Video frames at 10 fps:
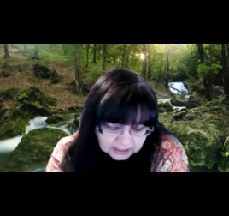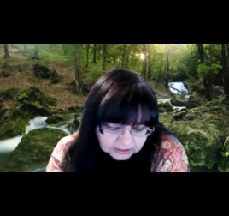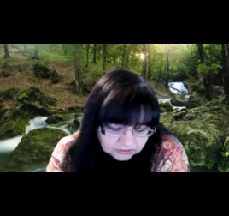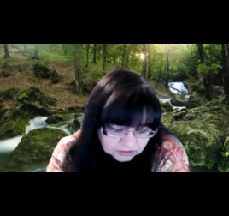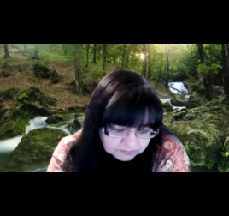I
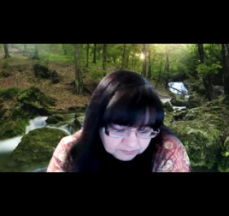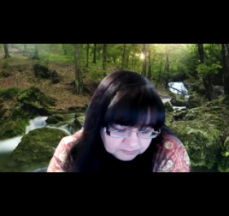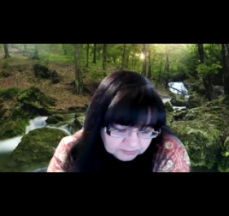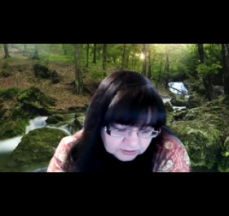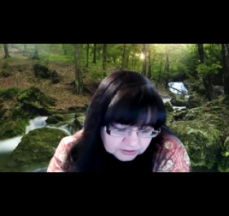used
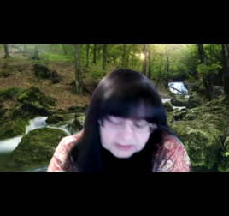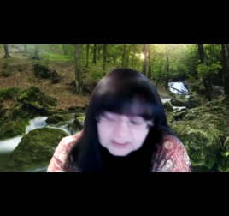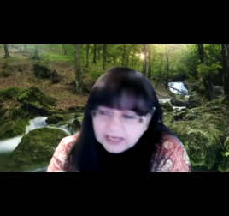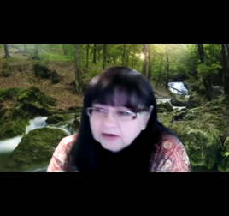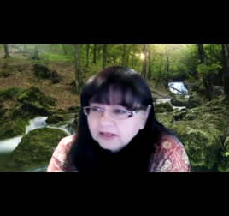to
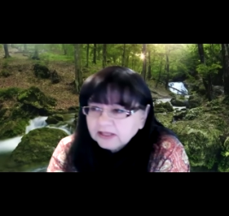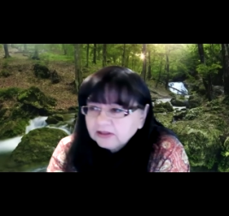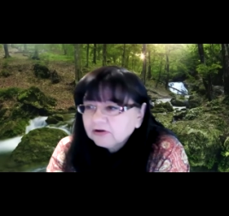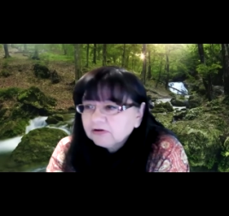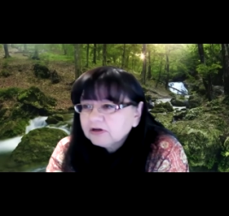say, like
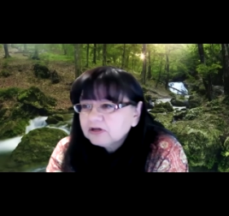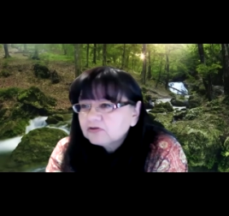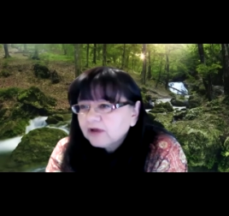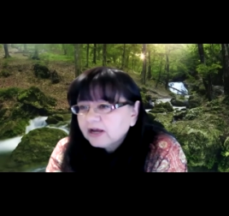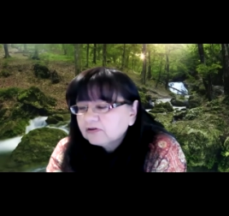the current
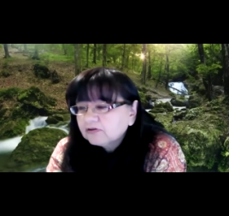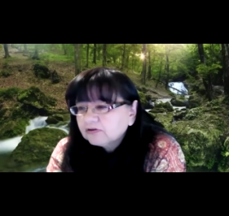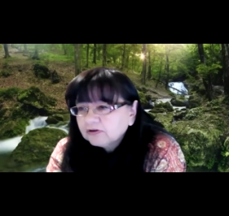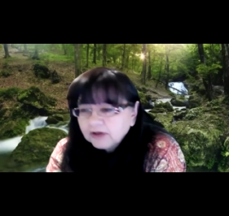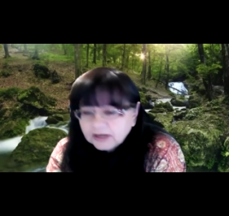
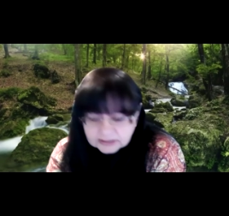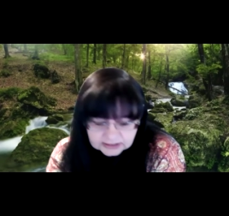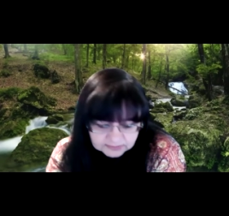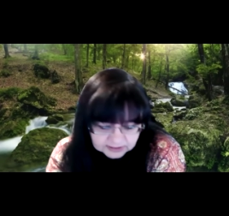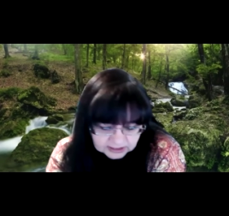director, has
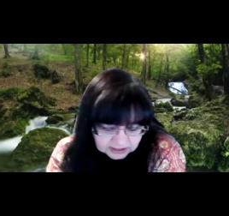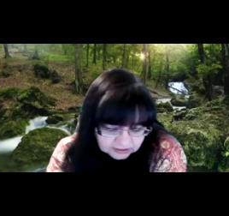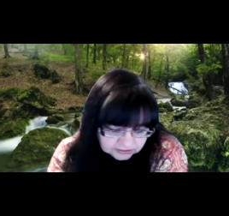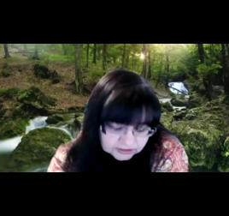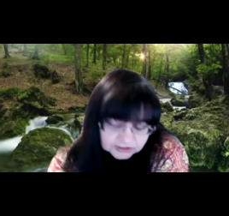this many
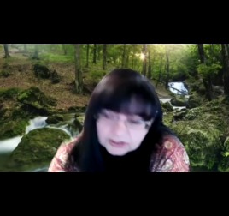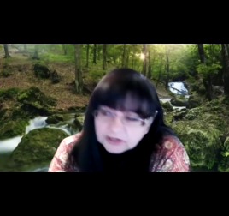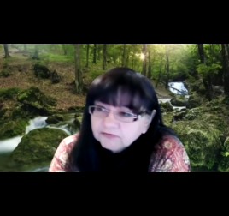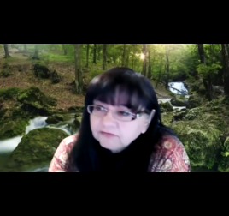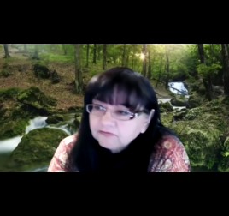years
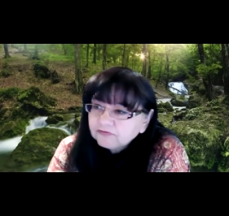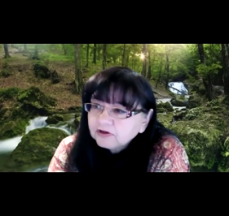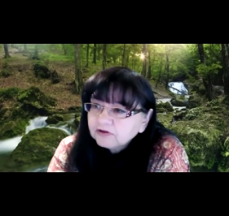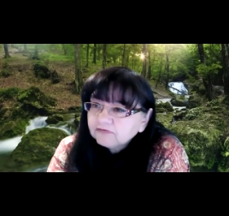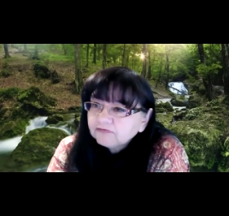of